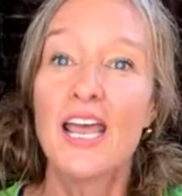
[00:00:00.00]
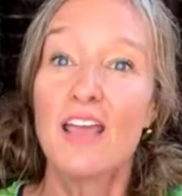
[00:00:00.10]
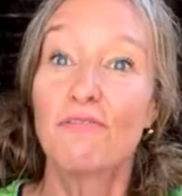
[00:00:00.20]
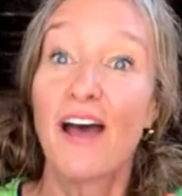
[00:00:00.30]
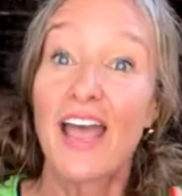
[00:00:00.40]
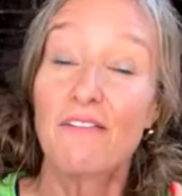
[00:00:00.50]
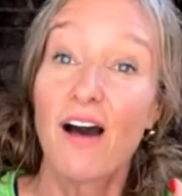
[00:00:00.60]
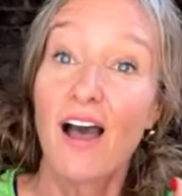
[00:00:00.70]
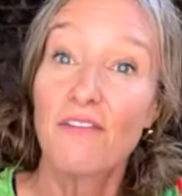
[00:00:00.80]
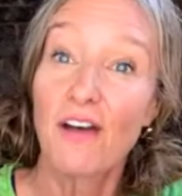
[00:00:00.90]
if
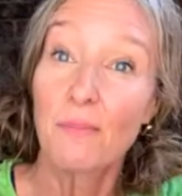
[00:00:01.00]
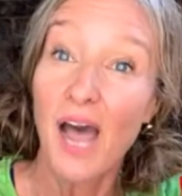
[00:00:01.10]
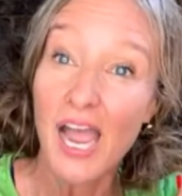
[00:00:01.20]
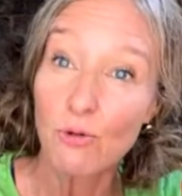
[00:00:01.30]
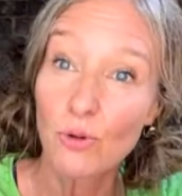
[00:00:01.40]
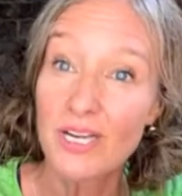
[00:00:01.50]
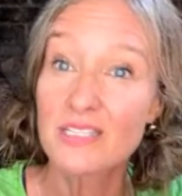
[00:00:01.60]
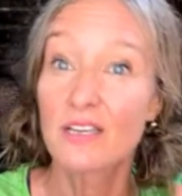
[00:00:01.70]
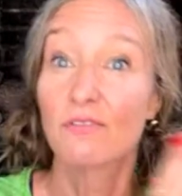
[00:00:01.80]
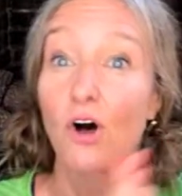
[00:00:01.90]
I'm high
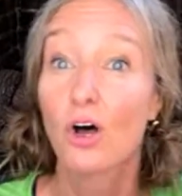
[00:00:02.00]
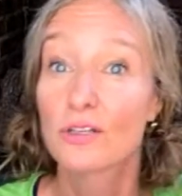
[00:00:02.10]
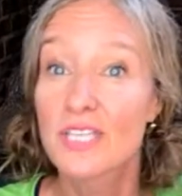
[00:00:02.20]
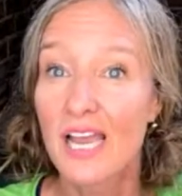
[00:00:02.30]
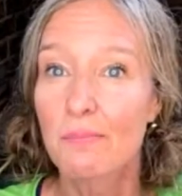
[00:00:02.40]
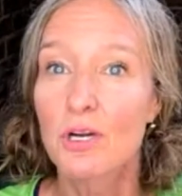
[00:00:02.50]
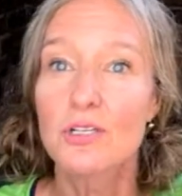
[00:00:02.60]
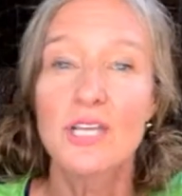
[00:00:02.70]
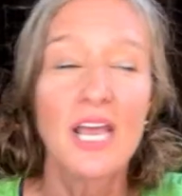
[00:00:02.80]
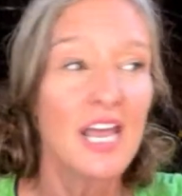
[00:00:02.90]
risk of
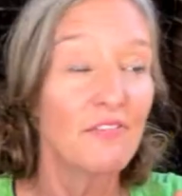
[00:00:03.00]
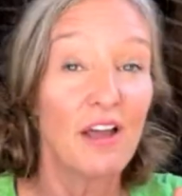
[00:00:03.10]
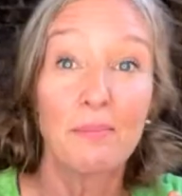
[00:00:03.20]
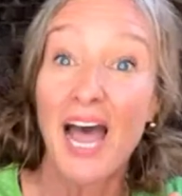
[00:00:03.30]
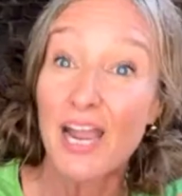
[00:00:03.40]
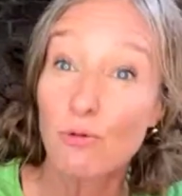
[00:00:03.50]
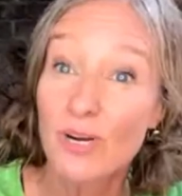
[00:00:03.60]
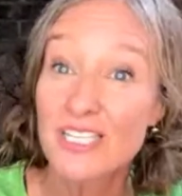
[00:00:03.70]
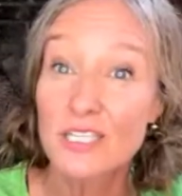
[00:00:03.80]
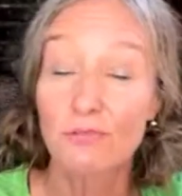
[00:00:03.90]
Alzheimer's, if I'm high
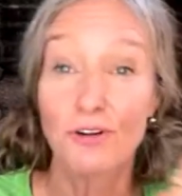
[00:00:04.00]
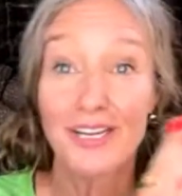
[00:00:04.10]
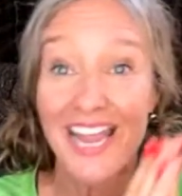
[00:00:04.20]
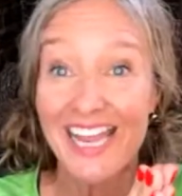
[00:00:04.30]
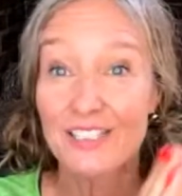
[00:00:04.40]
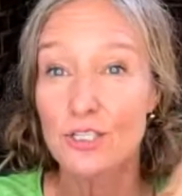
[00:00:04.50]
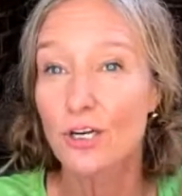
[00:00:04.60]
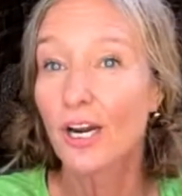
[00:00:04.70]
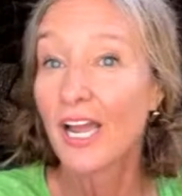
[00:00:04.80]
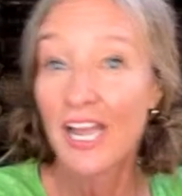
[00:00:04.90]
risk for
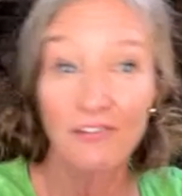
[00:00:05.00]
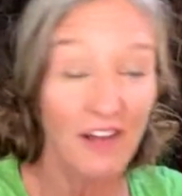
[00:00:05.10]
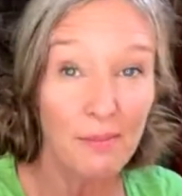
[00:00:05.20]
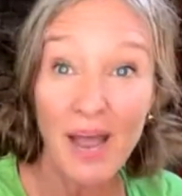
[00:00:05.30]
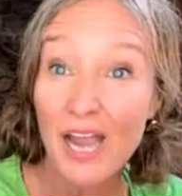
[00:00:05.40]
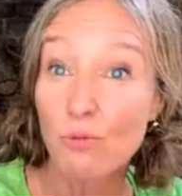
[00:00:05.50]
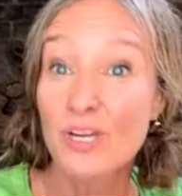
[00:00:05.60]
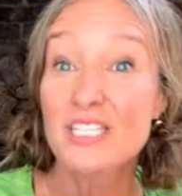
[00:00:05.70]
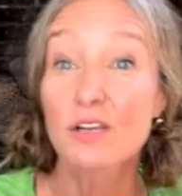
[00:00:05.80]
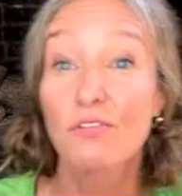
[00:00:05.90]
cancer, if I'm high
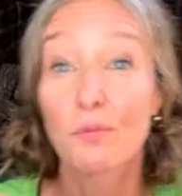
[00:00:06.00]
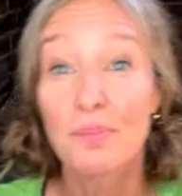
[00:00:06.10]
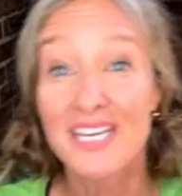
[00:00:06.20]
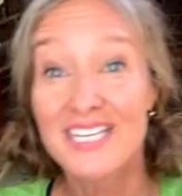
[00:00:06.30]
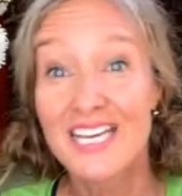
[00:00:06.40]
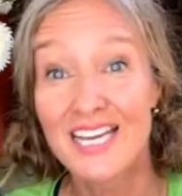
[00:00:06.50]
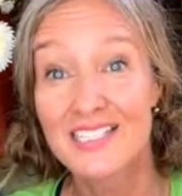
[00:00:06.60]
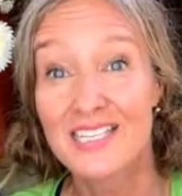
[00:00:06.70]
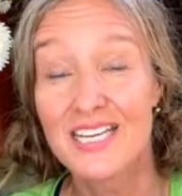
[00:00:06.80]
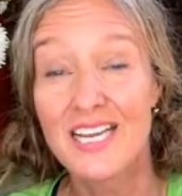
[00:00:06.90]
risk for
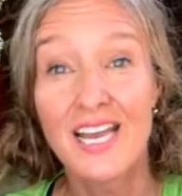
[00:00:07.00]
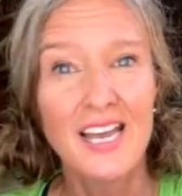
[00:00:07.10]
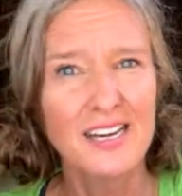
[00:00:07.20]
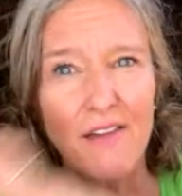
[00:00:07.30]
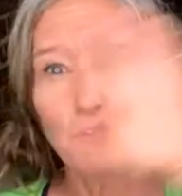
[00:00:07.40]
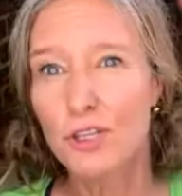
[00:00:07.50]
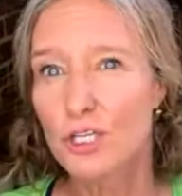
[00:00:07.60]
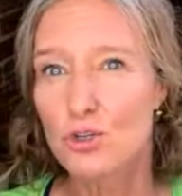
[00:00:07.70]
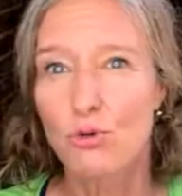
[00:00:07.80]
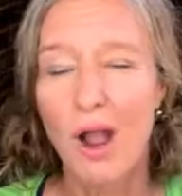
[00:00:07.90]
PTSD, not for the
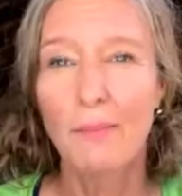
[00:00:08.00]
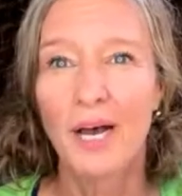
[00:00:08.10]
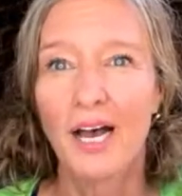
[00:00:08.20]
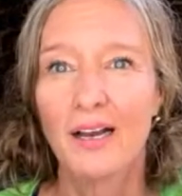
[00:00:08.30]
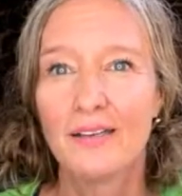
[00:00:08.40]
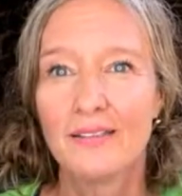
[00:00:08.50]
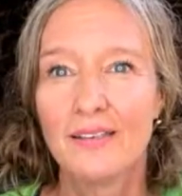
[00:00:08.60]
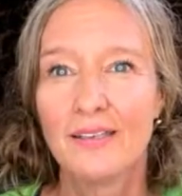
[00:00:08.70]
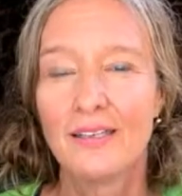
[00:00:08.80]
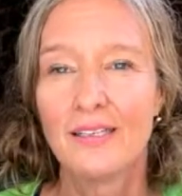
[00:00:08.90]
trauma,
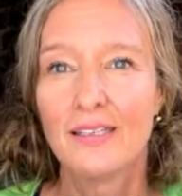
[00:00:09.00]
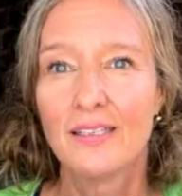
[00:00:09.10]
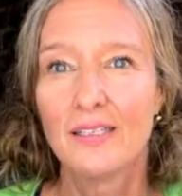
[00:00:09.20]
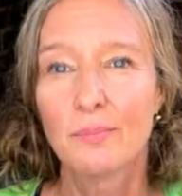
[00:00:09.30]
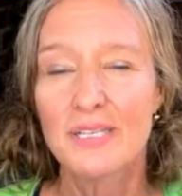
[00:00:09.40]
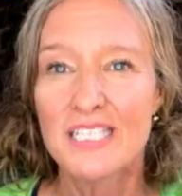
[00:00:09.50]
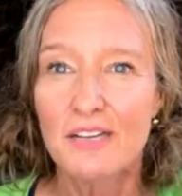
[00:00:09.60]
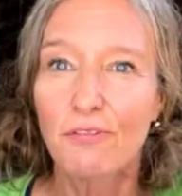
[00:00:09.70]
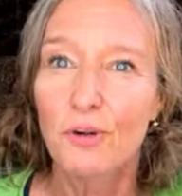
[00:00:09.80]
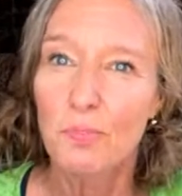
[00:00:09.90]
but
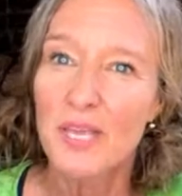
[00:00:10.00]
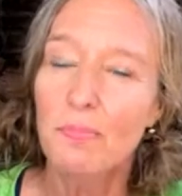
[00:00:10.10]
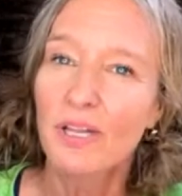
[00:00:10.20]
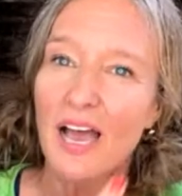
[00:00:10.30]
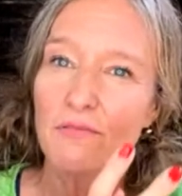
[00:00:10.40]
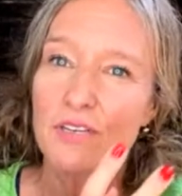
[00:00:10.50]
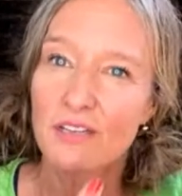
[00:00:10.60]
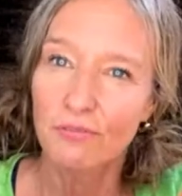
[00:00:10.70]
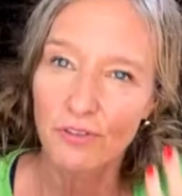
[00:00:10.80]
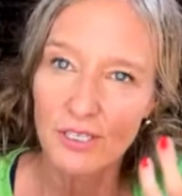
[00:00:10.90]
different people have
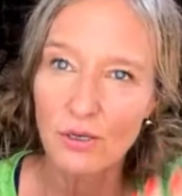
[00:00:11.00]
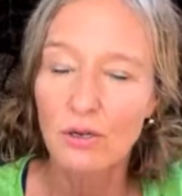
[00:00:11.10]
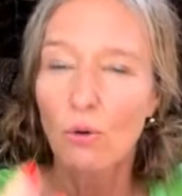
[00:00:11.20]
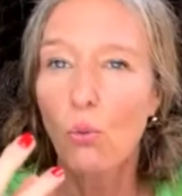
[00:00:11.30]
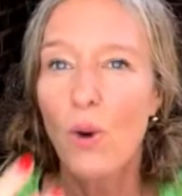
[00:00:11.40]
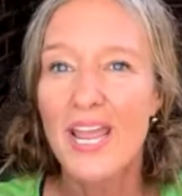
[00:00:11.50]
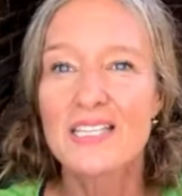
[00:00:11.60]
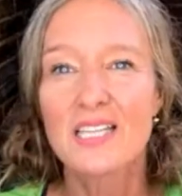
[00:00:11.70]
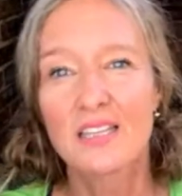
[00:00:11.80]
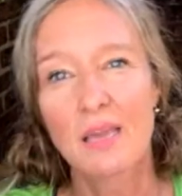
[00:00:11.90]
different ways
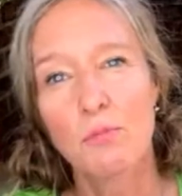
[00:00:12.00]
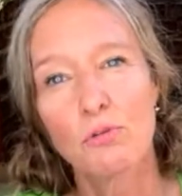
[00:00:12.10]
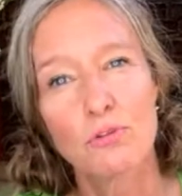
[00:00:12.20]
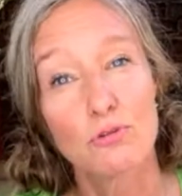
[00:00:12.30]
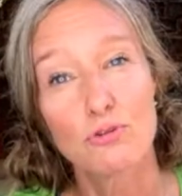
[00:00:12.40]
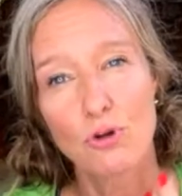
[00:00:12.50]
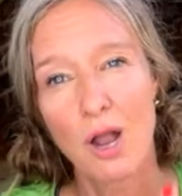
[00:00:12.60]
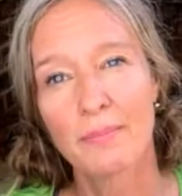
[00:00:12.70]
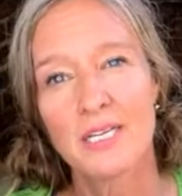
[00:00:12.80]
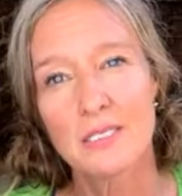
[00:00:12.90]
that they move through
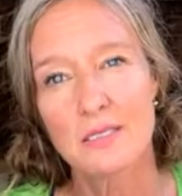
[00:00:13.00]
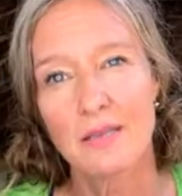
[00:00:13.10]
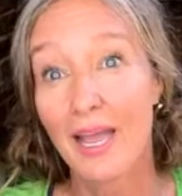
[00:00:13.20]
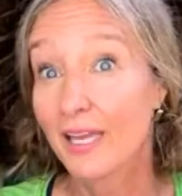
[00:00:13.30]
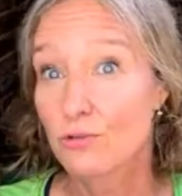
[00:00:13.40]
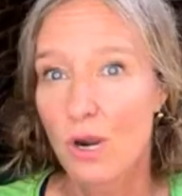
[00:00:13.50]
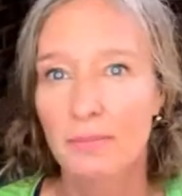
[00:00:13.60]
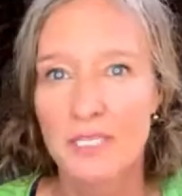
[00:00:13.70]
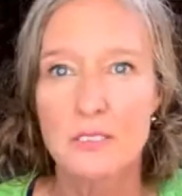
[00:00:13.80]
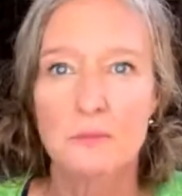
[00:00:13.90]
traumas and
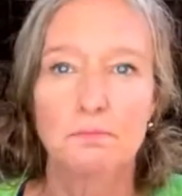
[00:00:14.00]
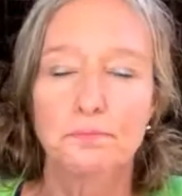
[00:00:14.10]
dramas.